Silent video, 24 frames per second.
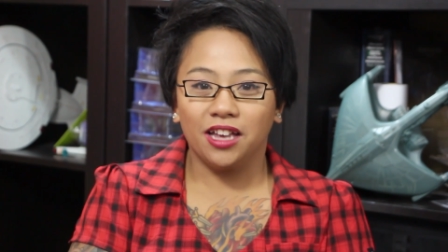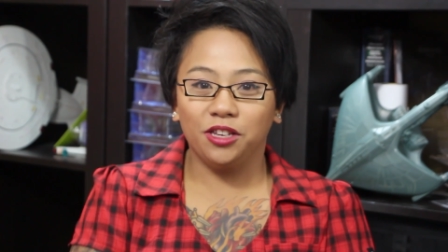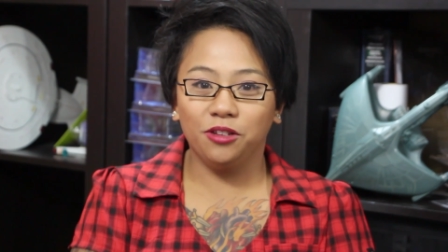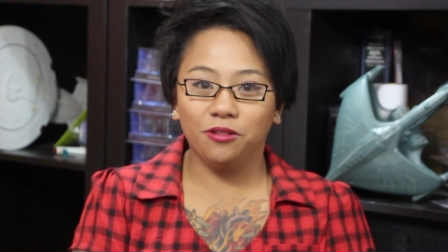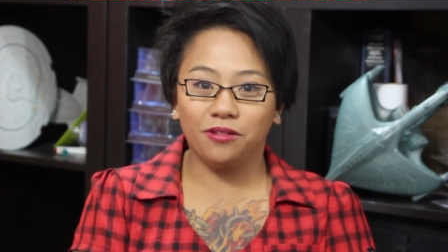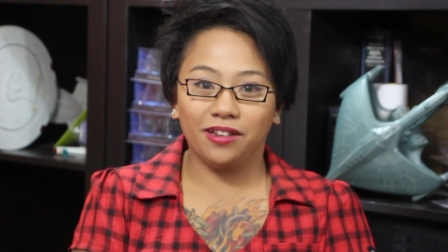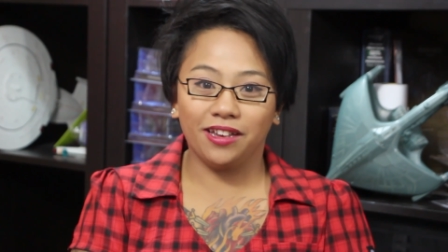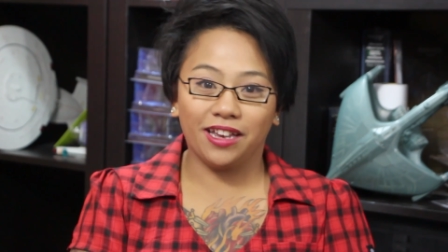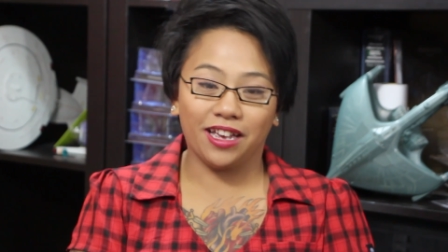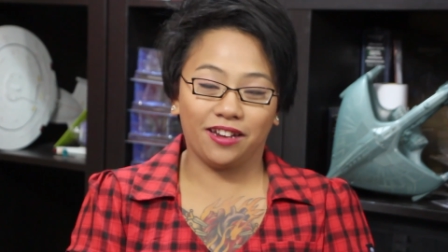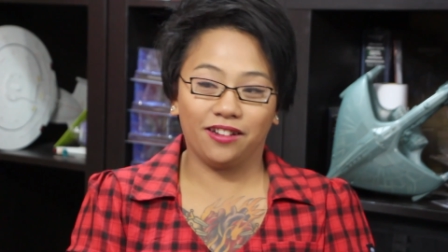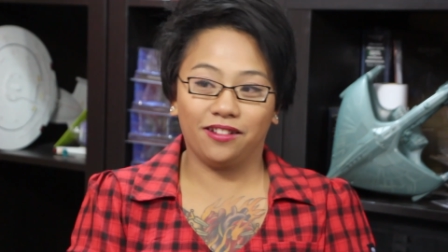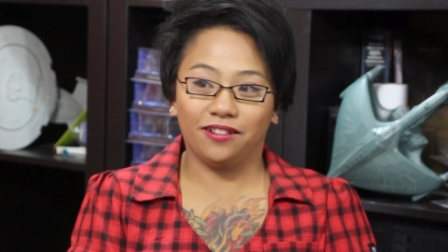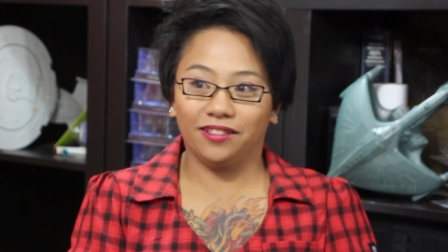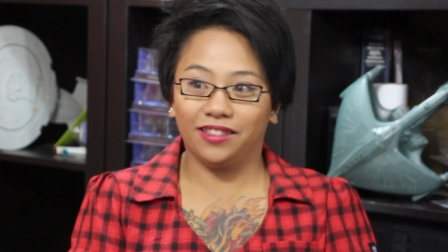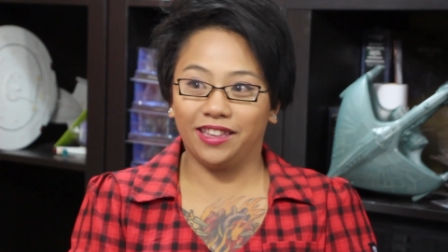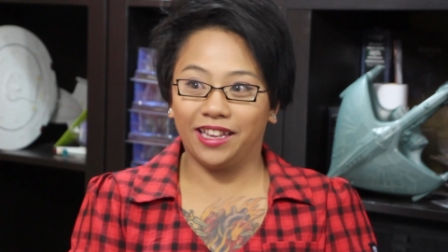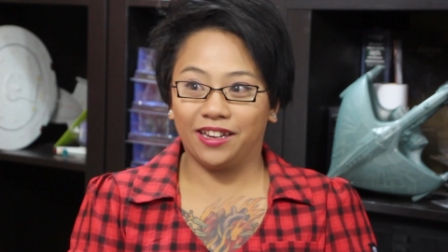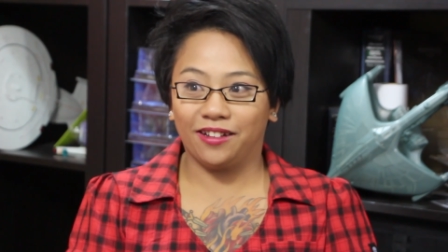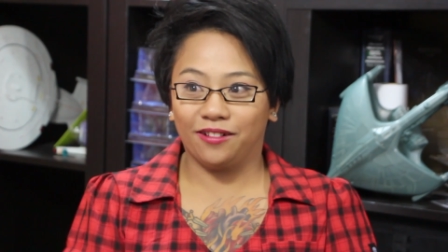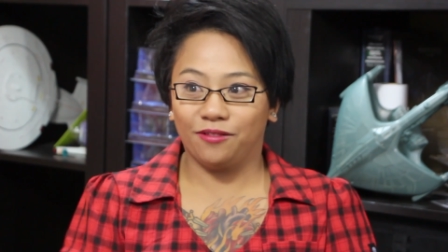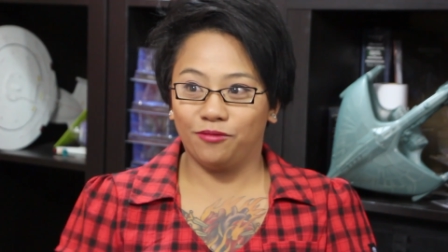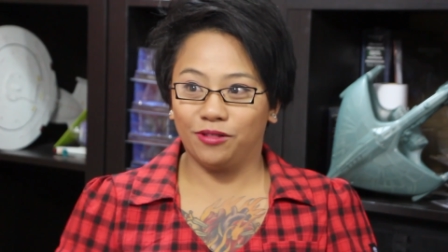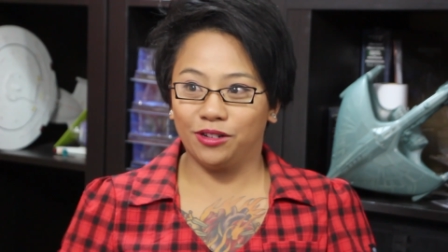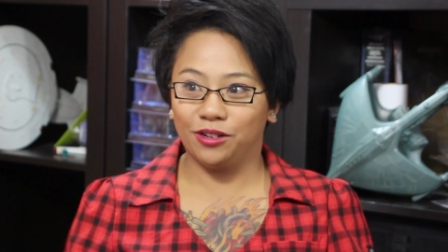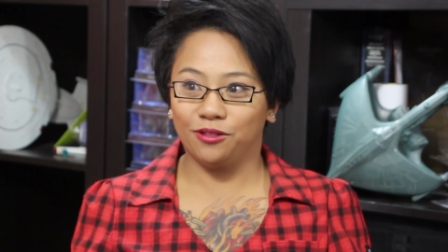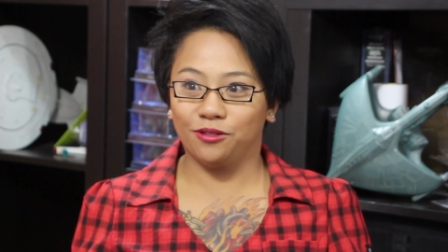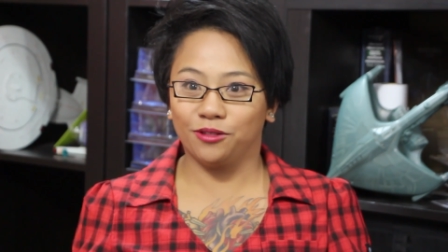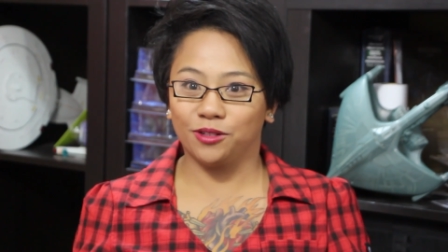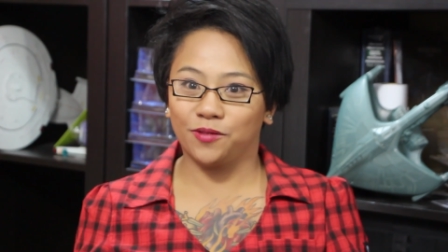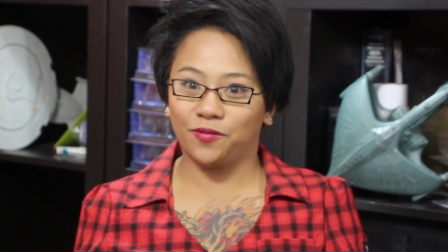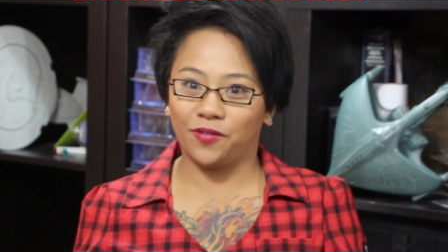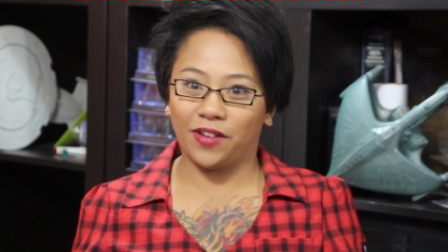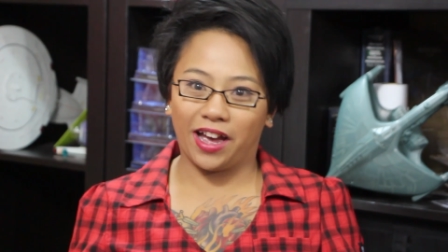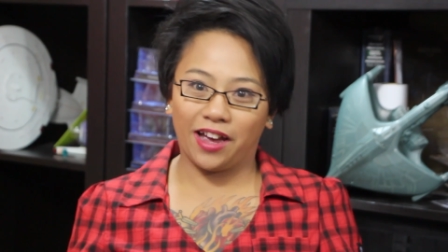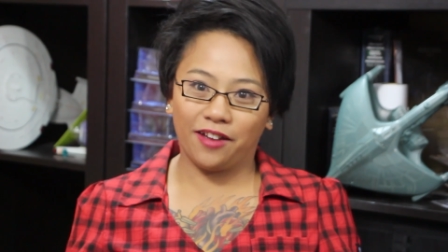you can get like one of
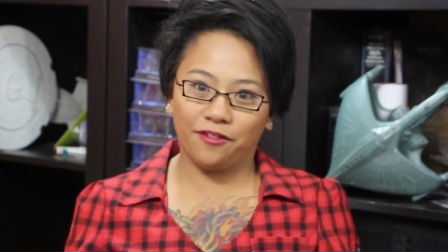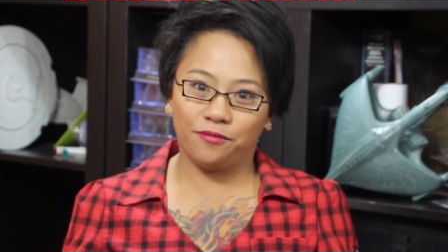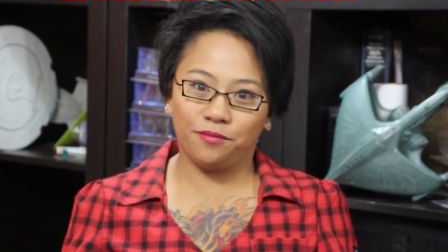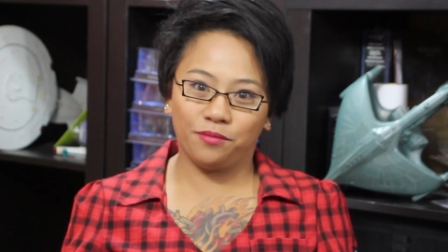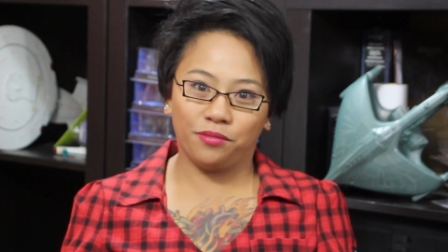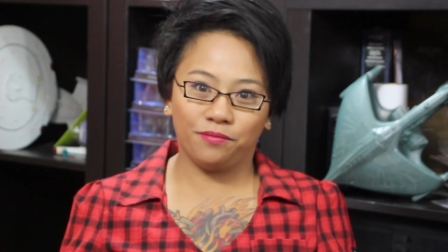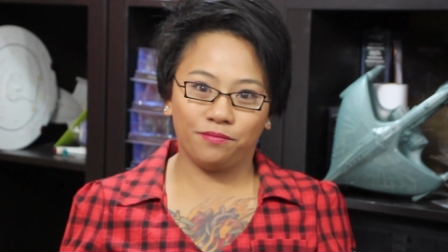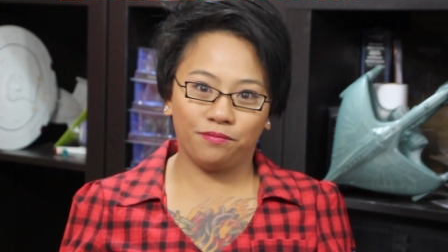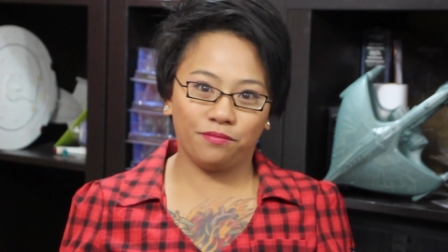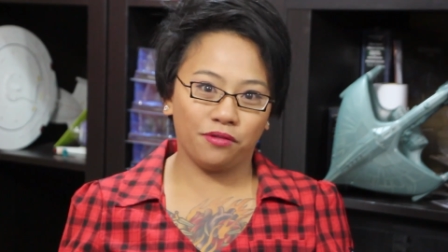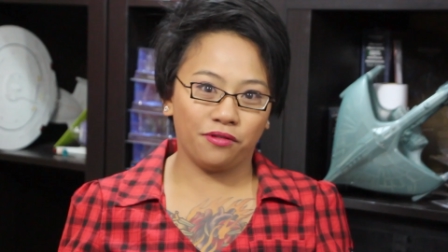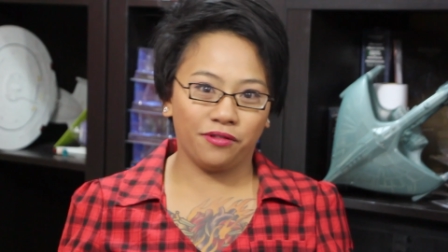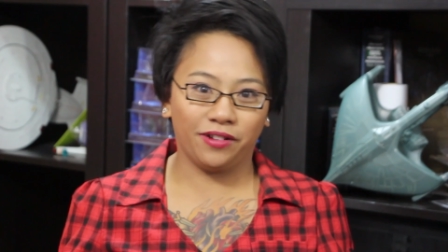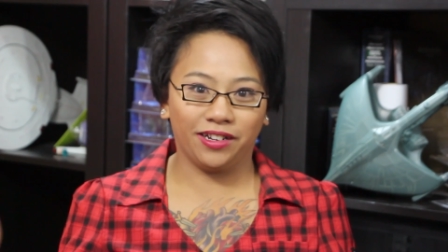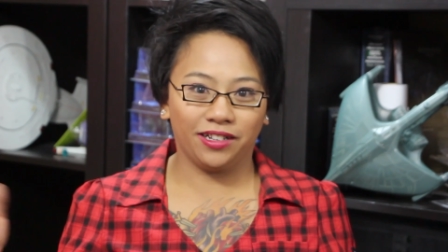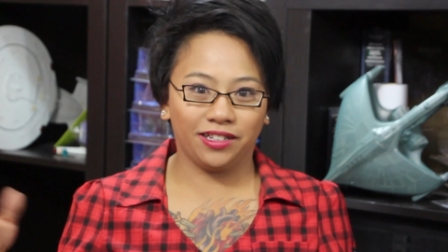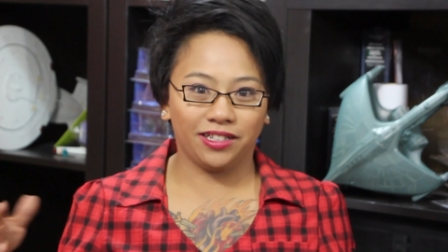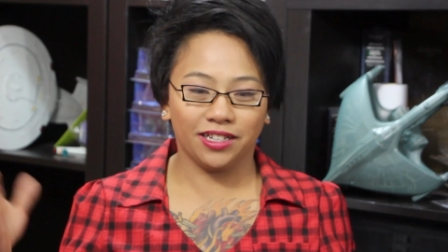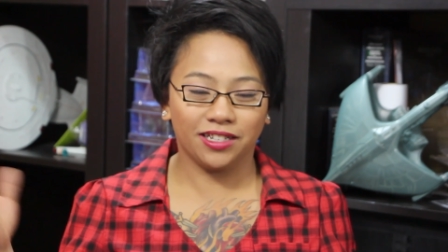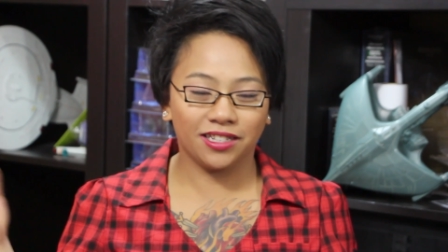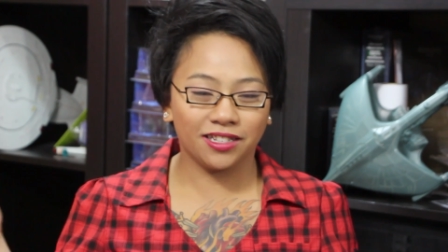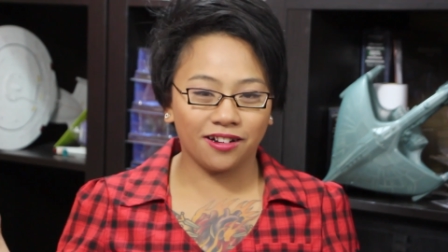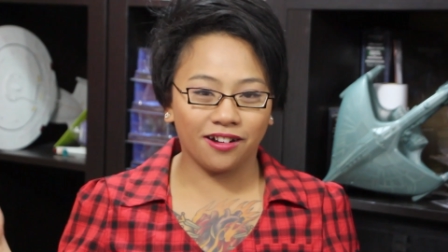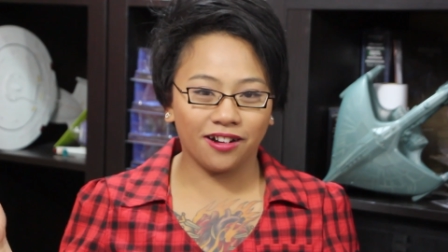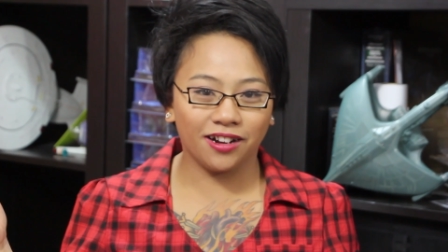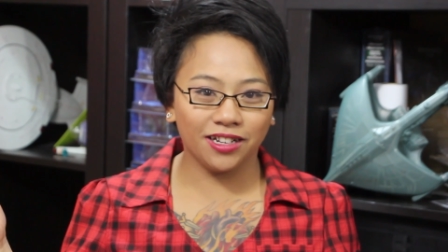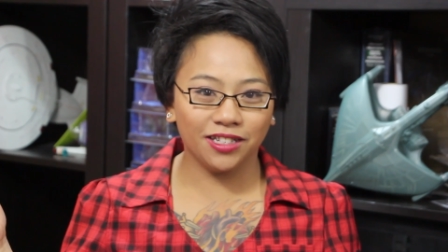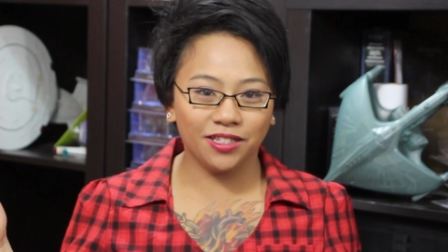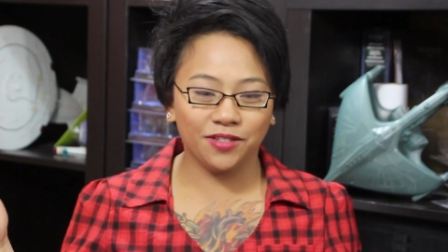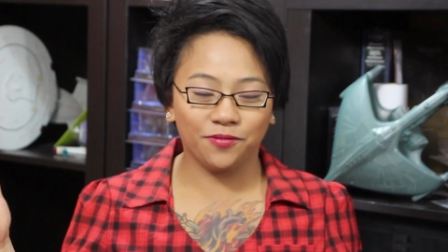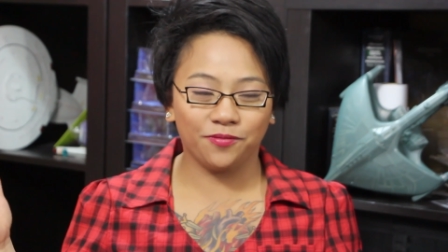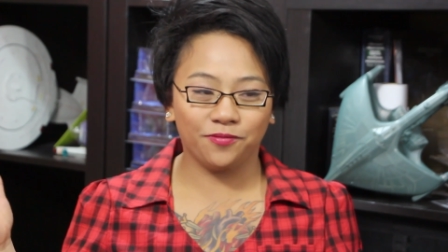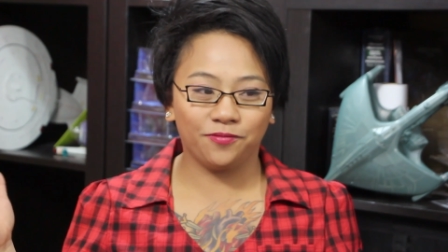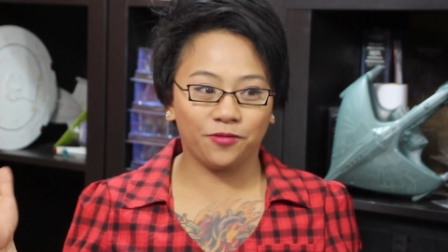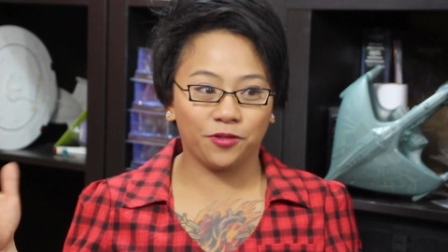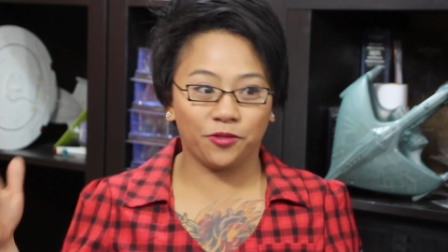those 5 point
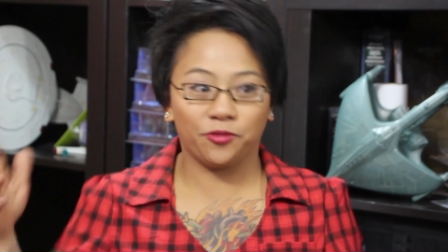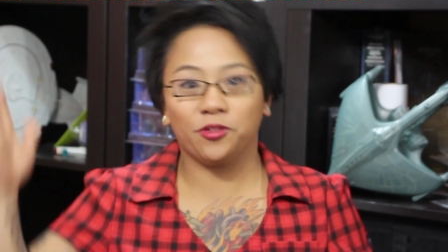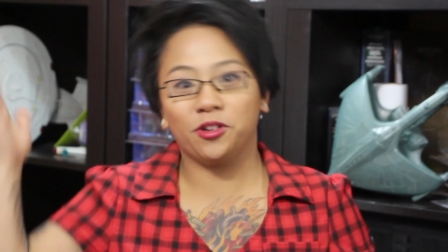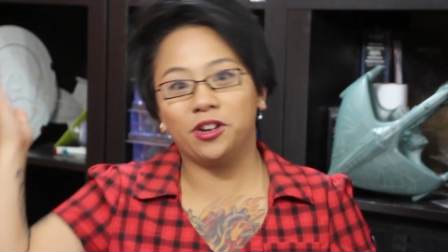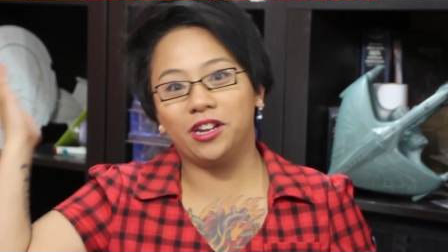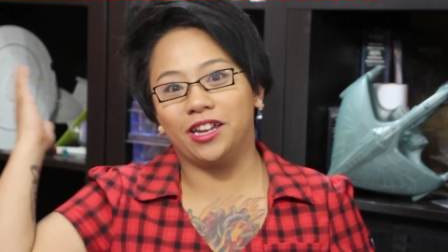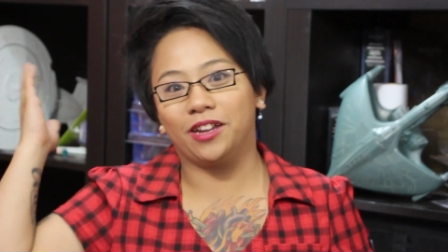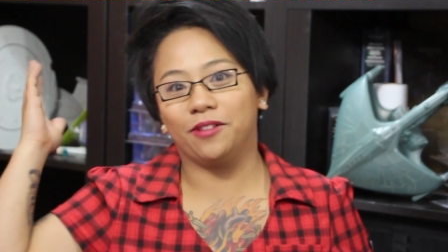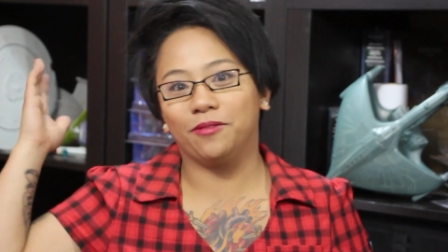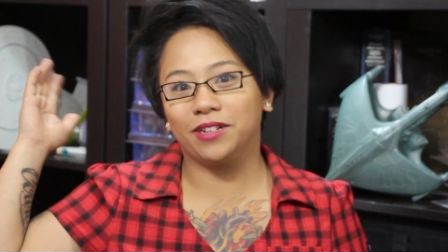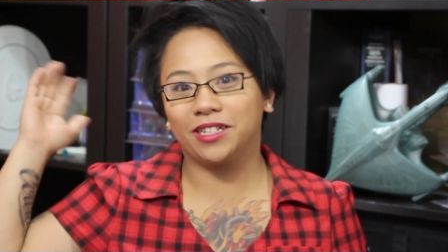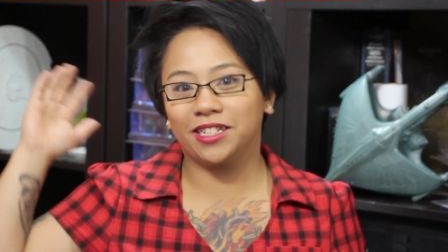discards for free,